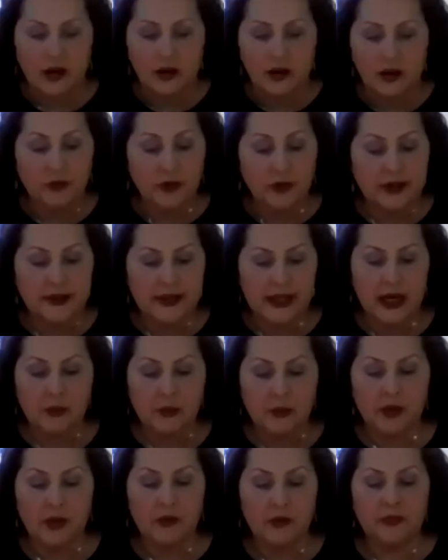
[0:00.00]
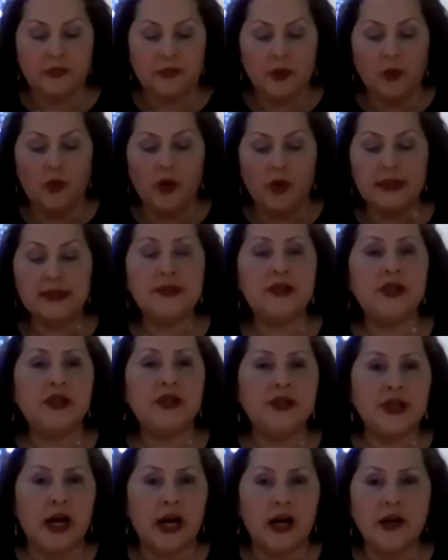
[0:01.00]
For example, one's
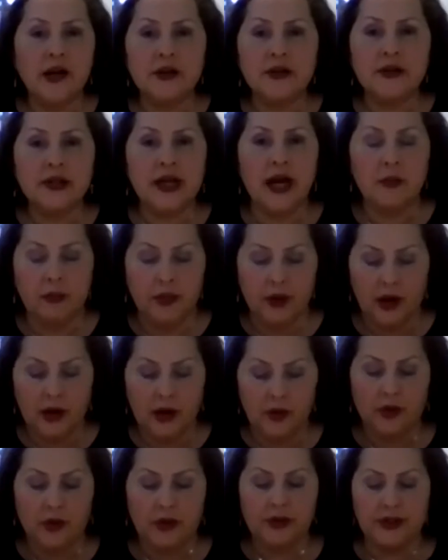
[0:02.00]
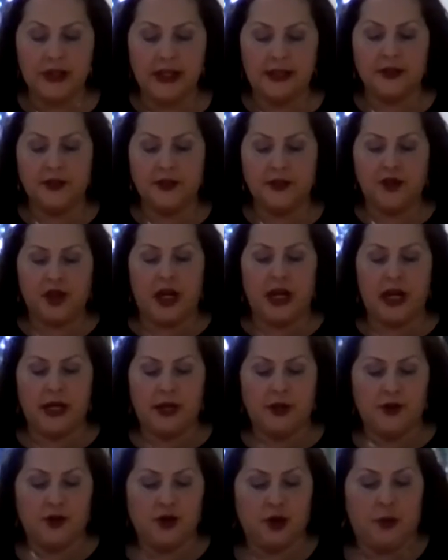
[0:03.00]
desires and priorities
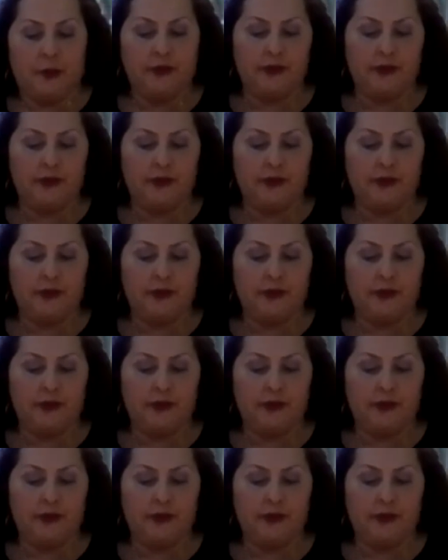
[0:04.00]
change.